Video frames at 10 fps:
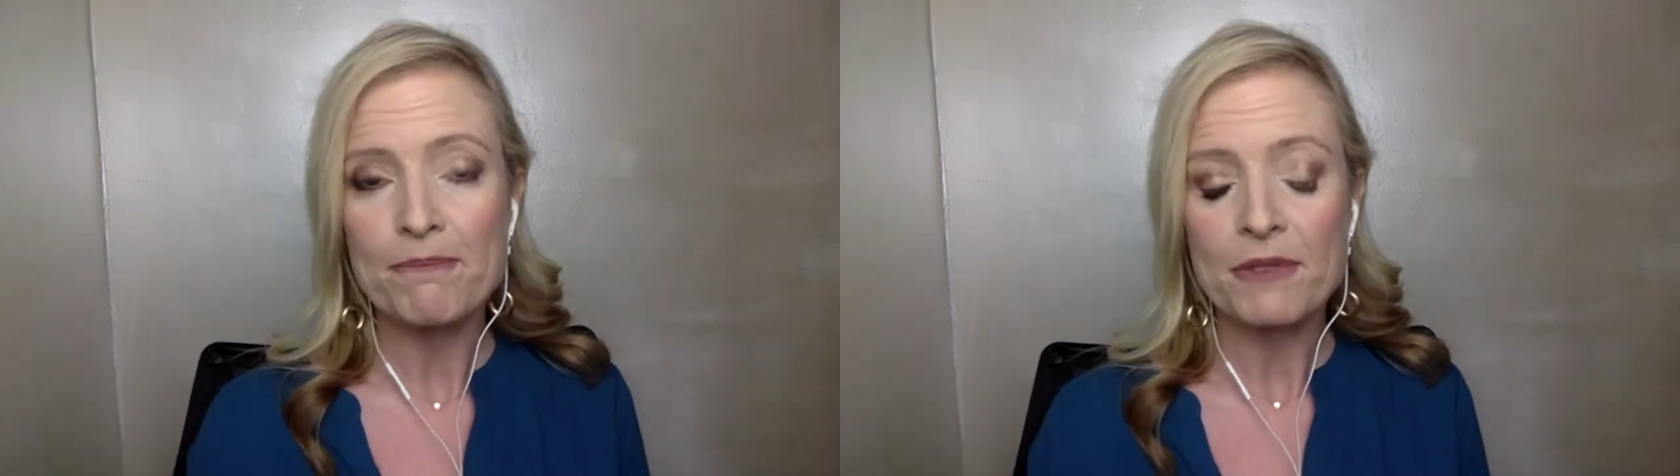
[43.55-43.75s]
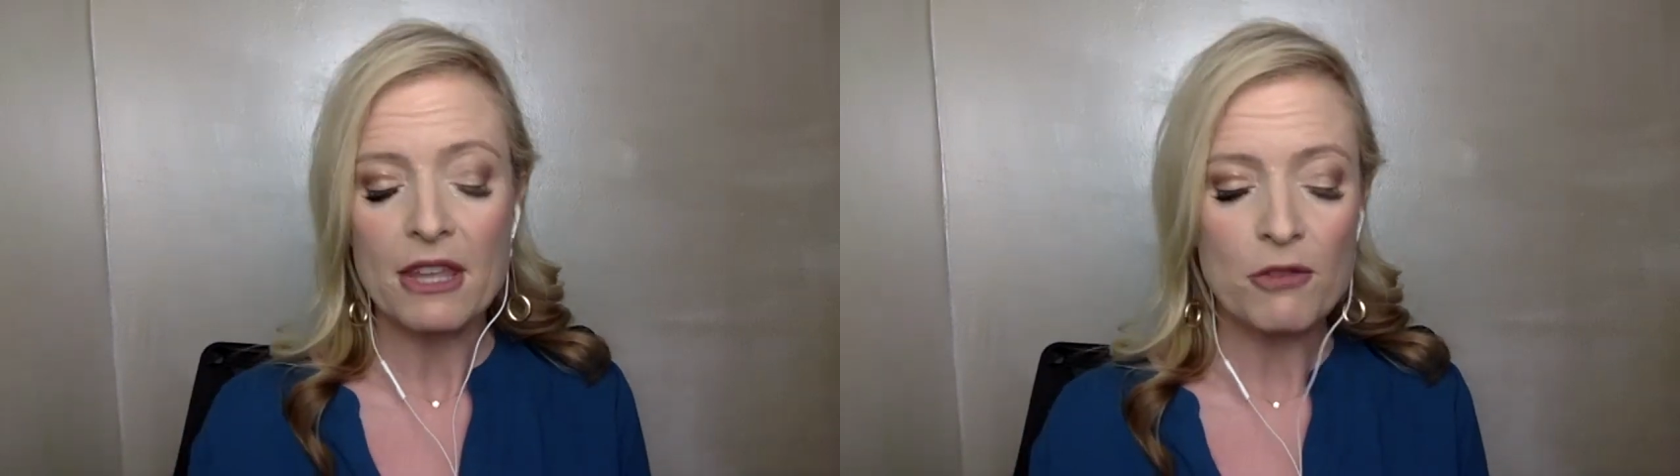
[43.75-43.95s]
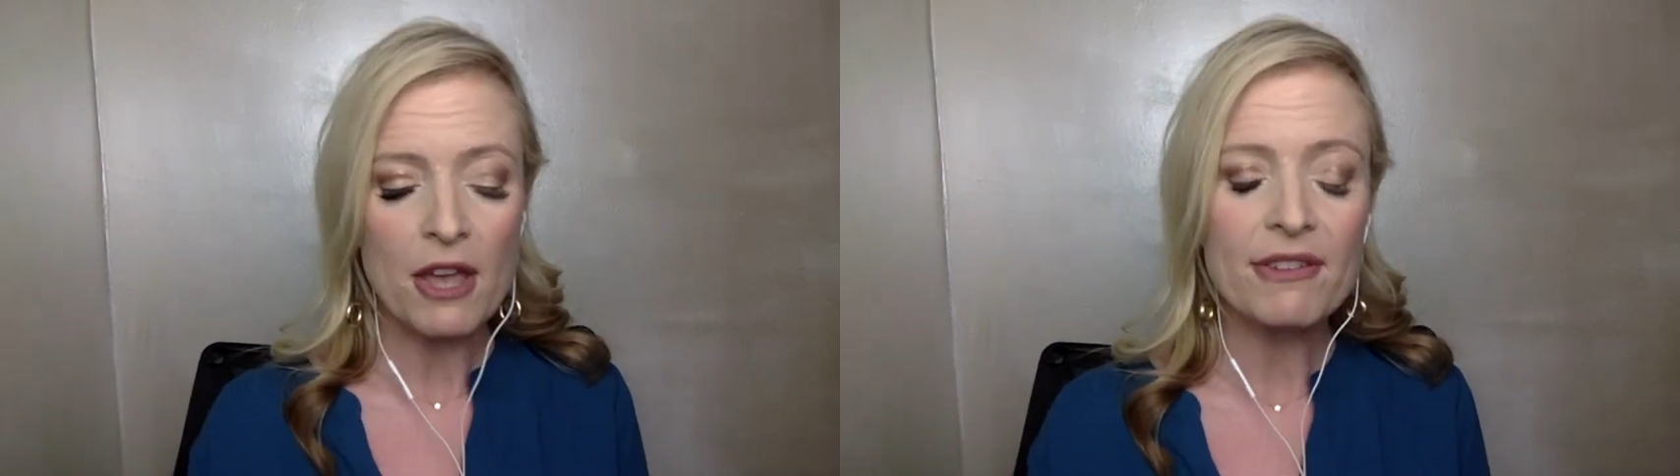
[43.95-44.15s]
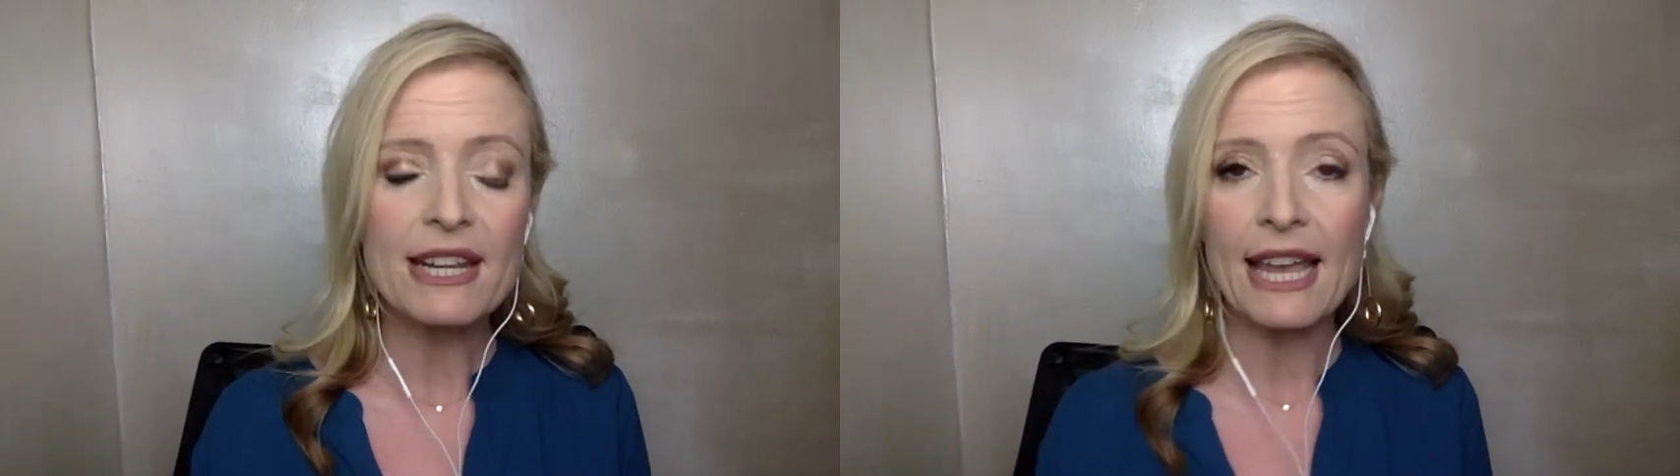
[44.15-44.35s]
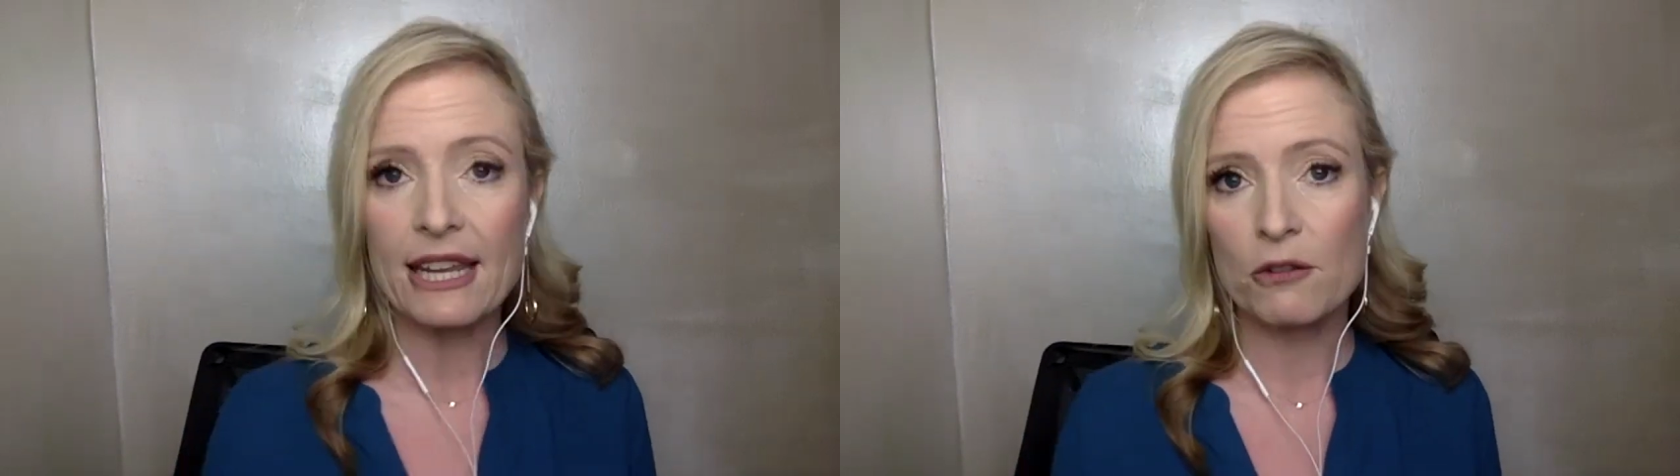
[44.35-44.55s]
If you have a
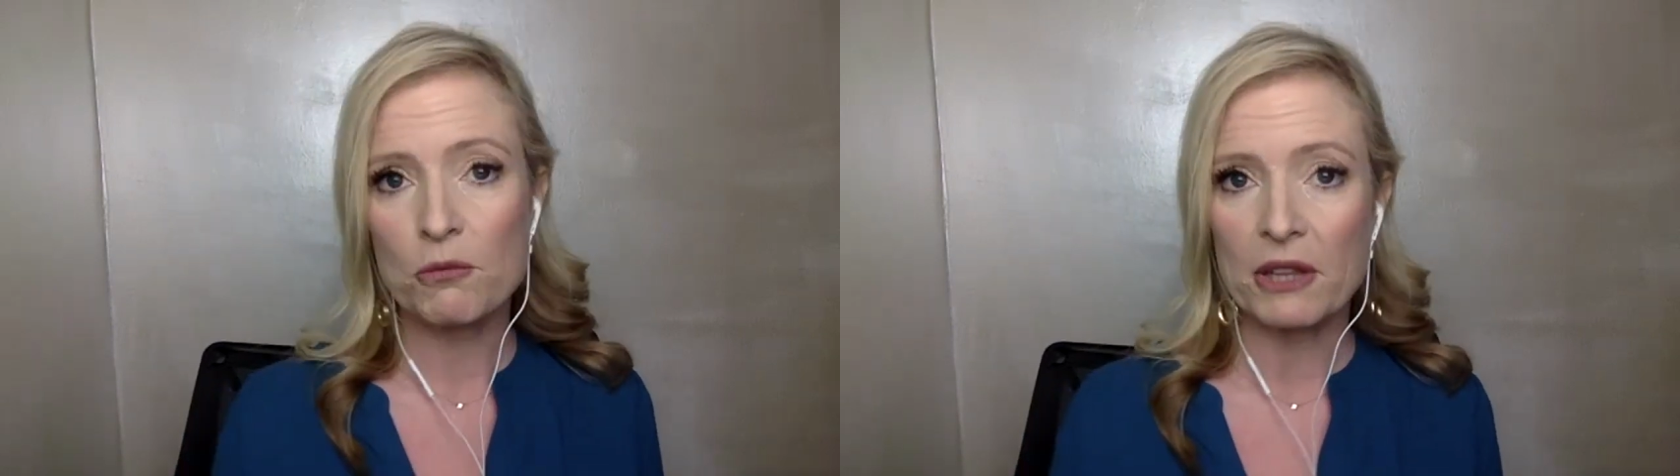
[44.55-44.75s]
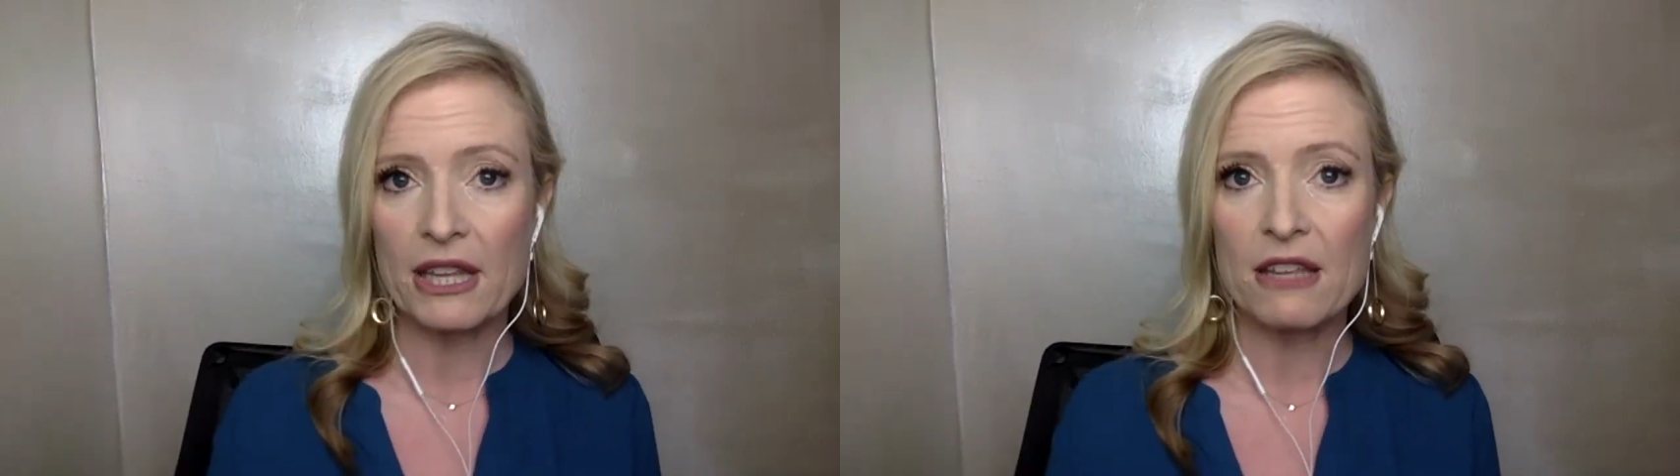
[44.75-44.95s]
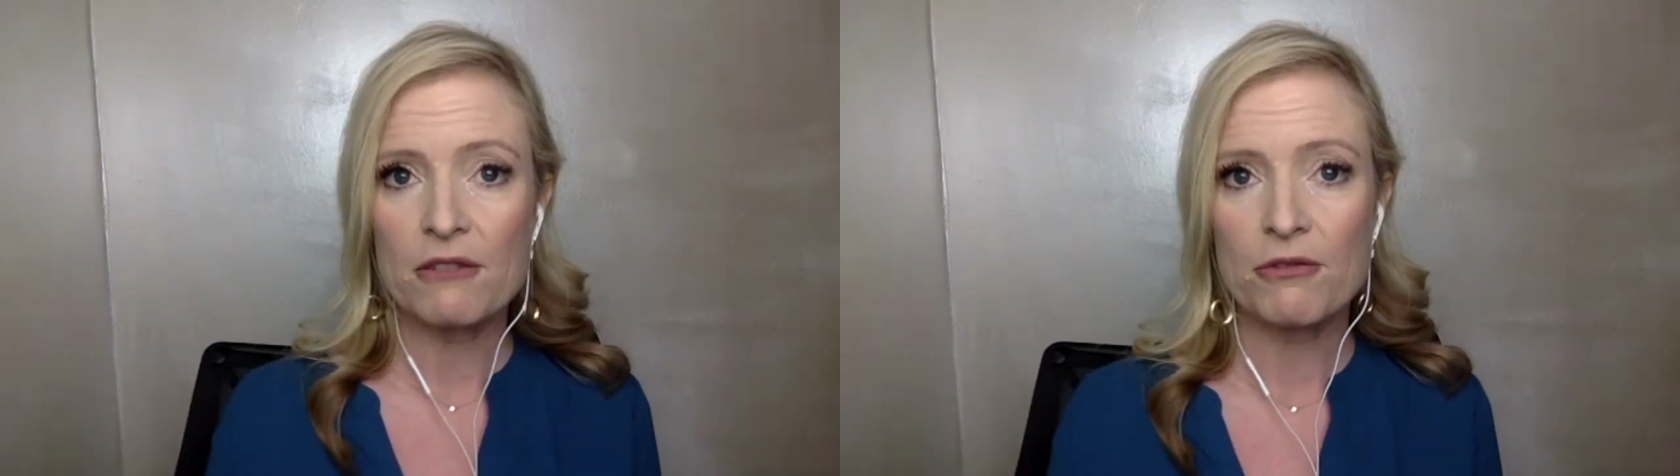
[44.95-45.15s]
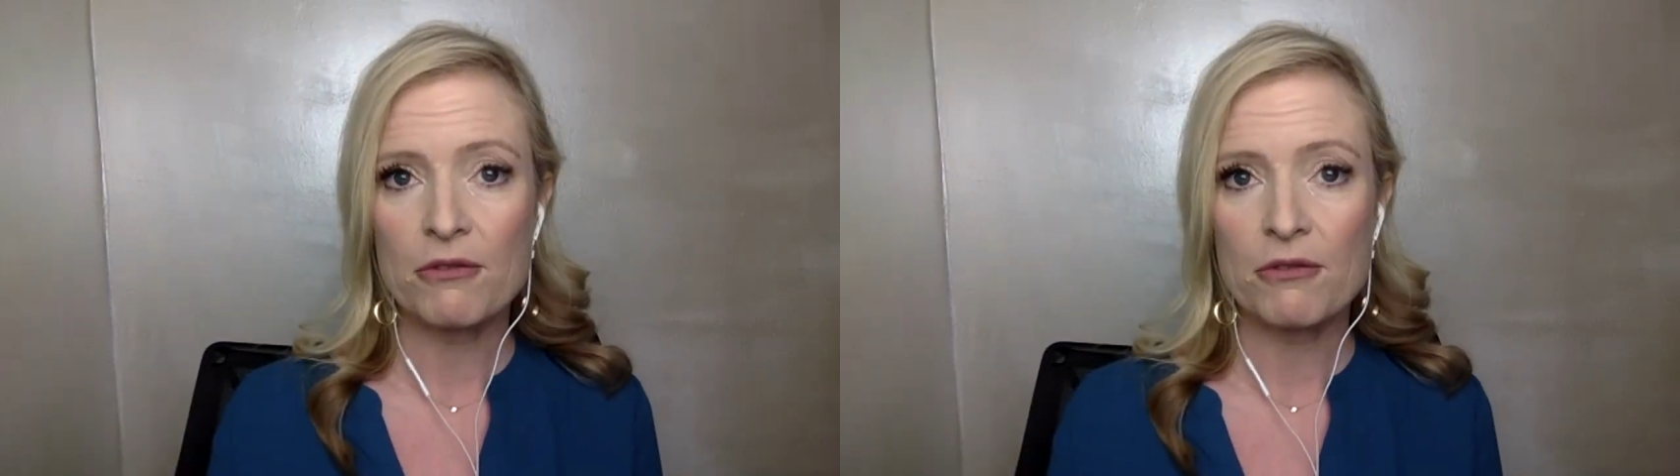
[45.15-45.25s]
negative belief,